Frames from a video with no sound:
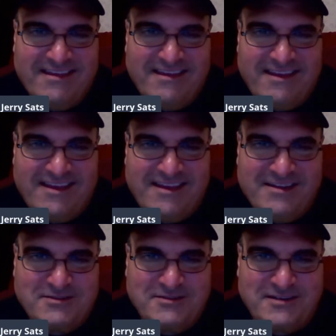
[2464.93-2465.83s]
yeah.
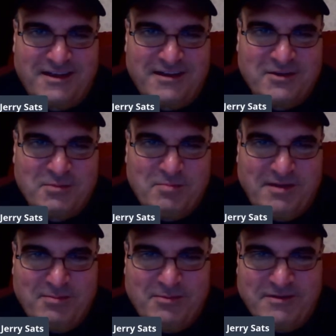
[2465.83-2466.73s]
There's a lot of good
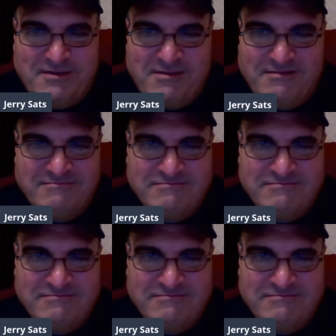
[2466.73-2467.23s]
people in all